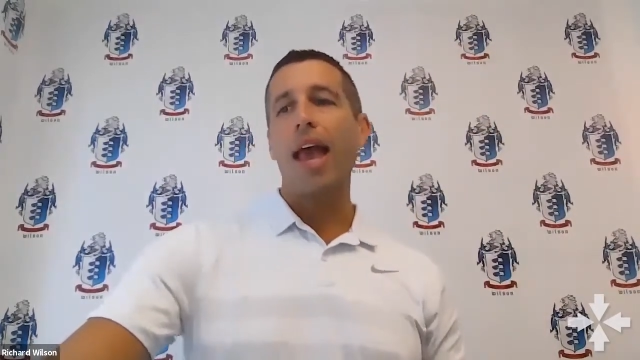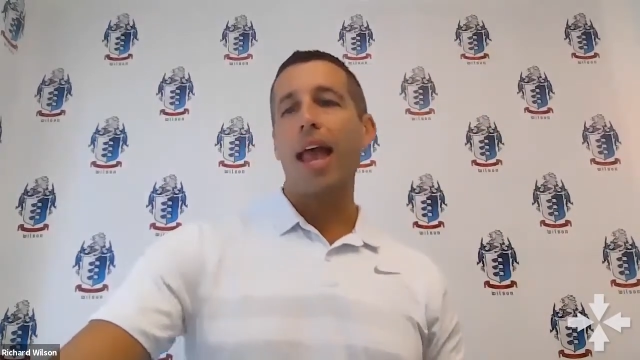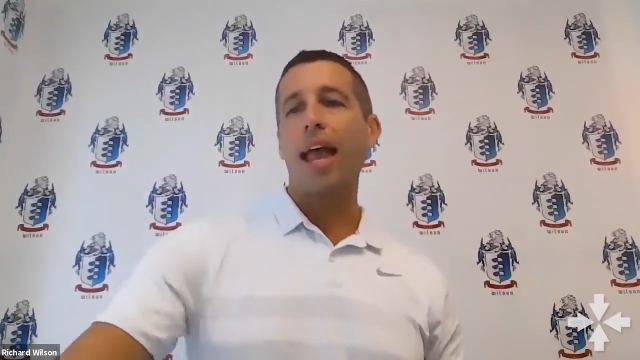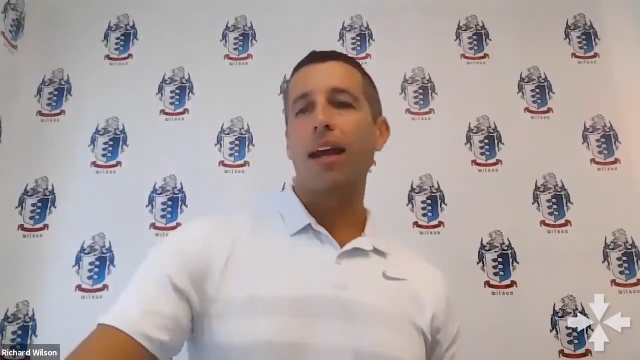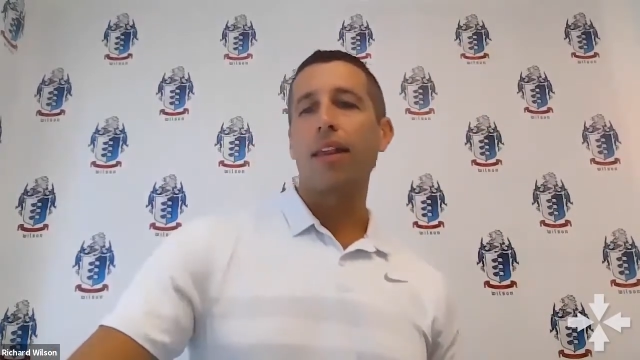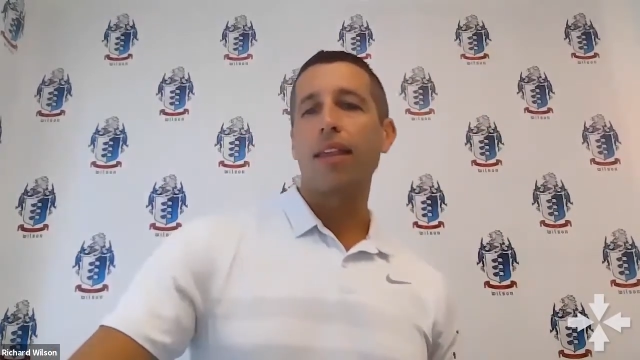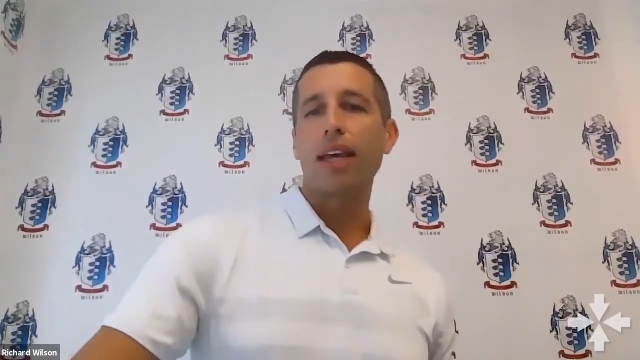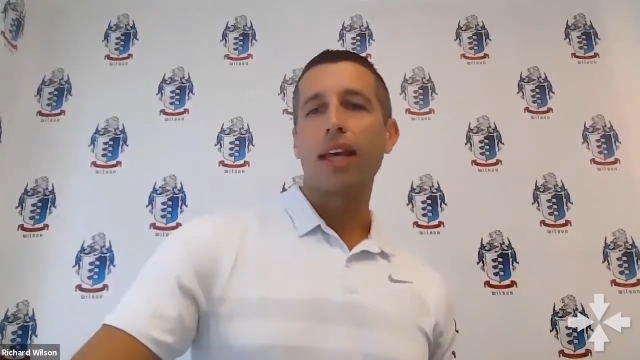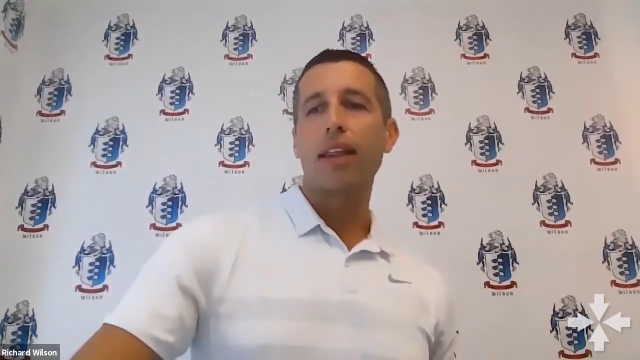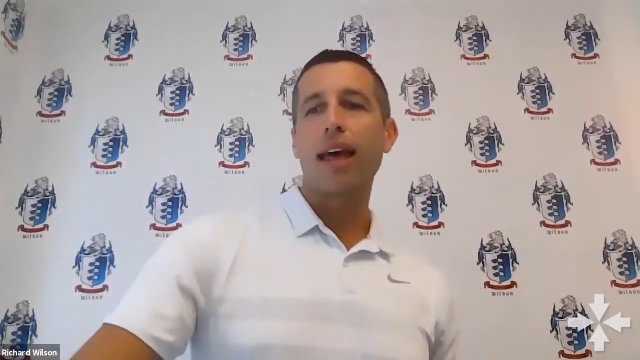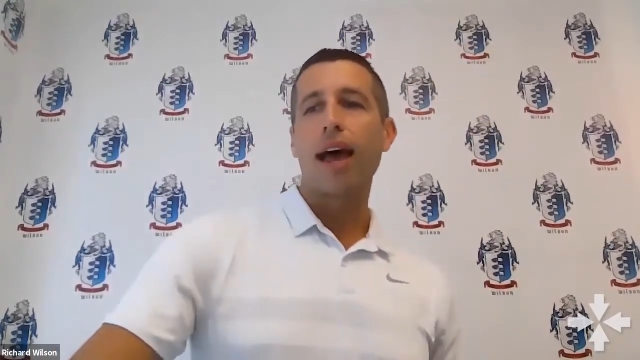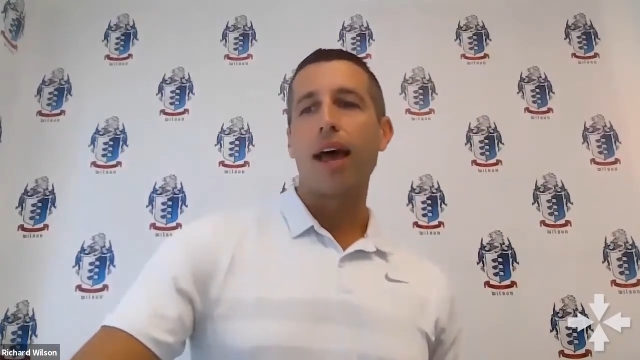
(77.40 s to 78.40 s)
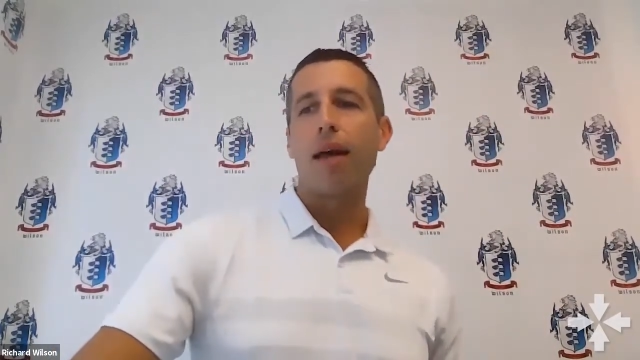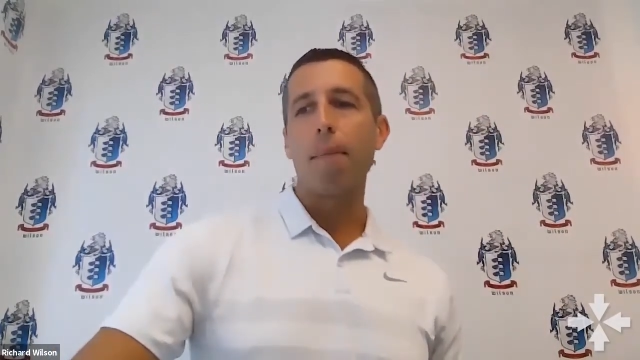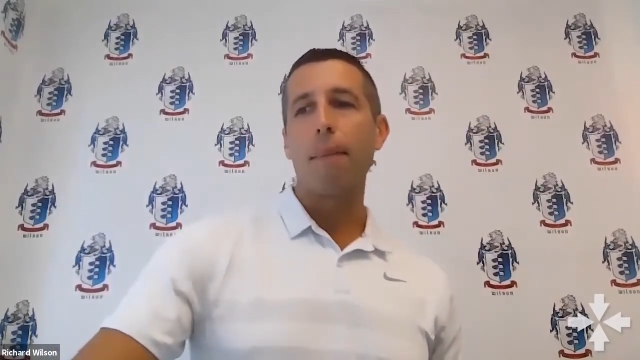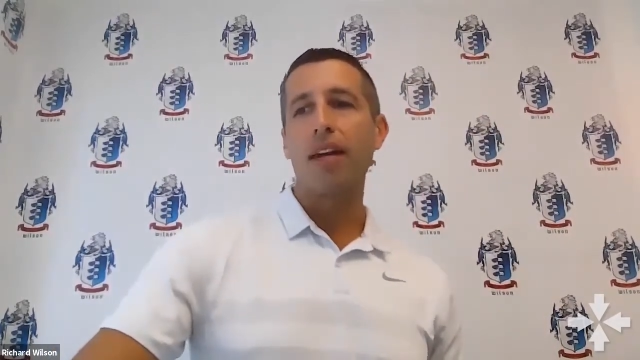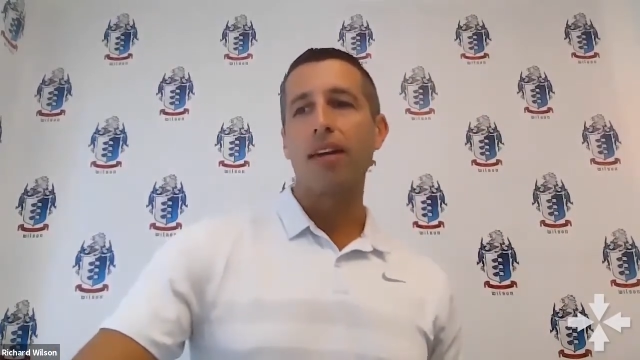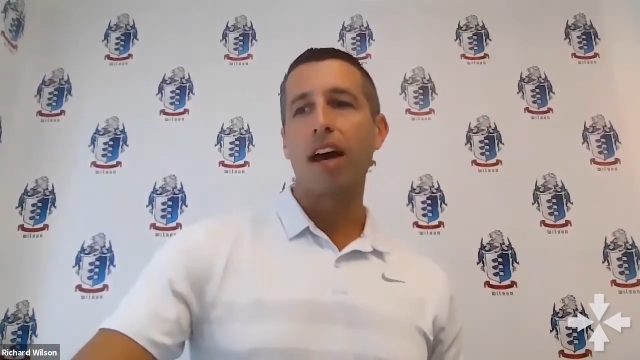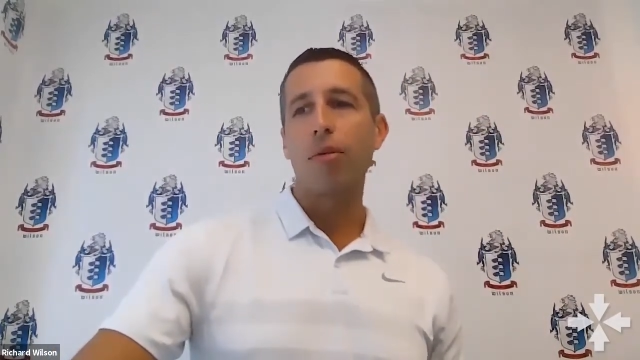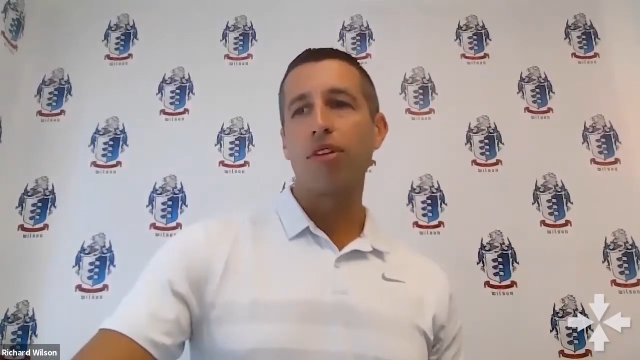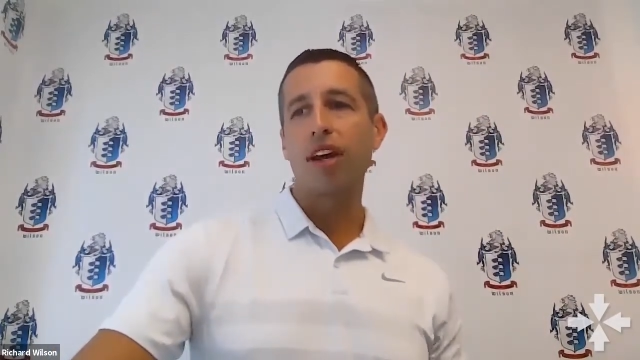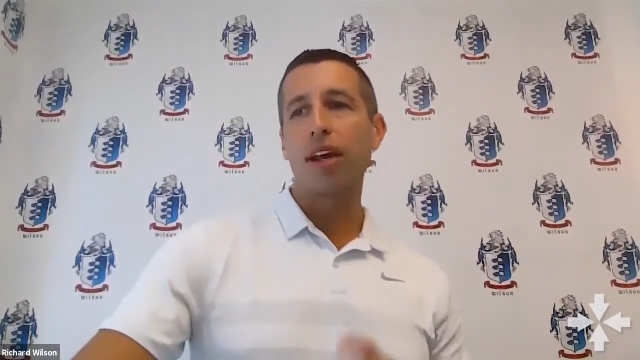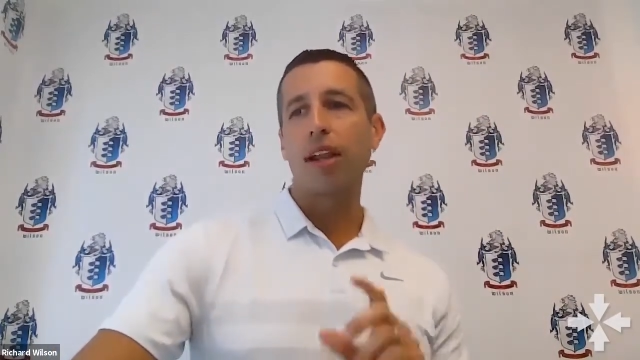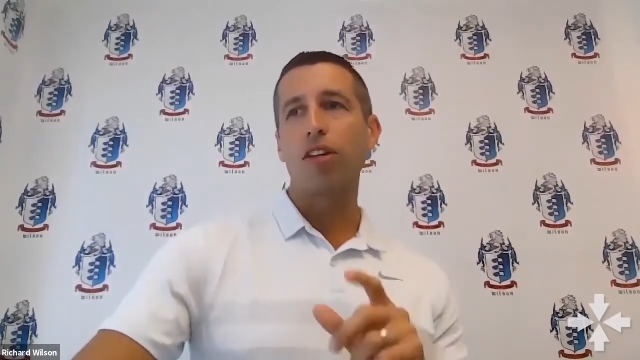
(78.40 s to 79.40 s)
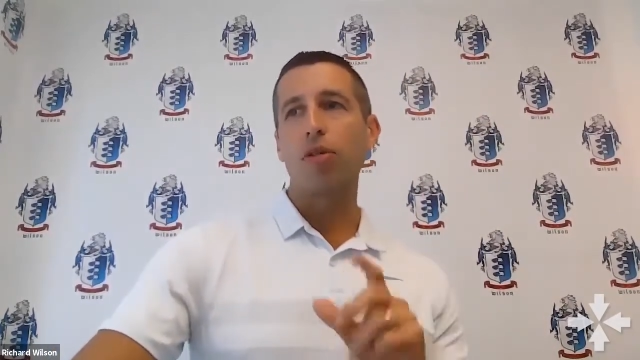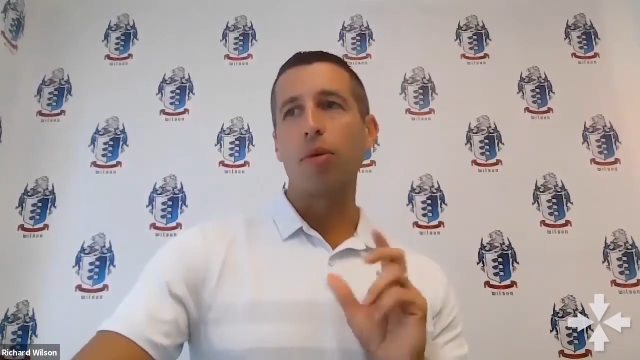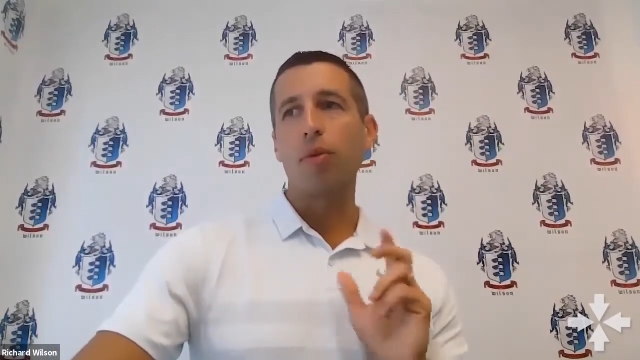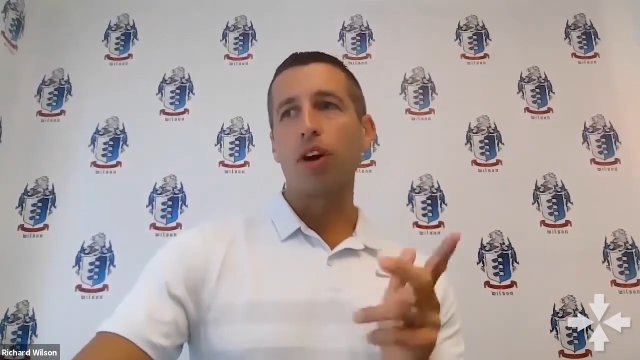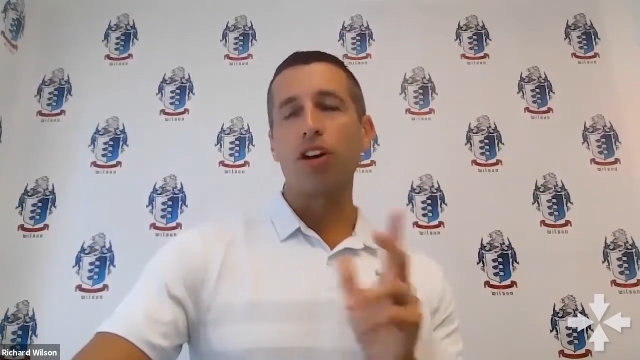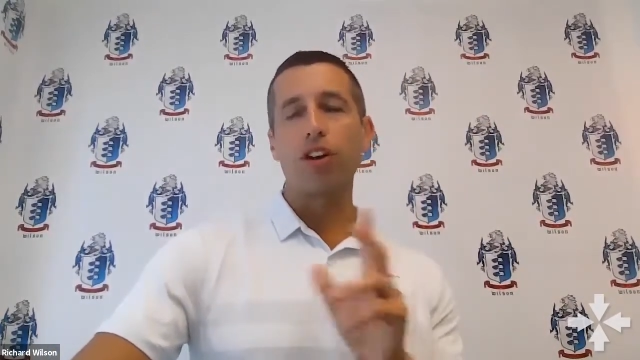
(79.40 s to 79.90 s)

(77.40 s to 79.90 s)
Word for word: And I think that many times they like to be more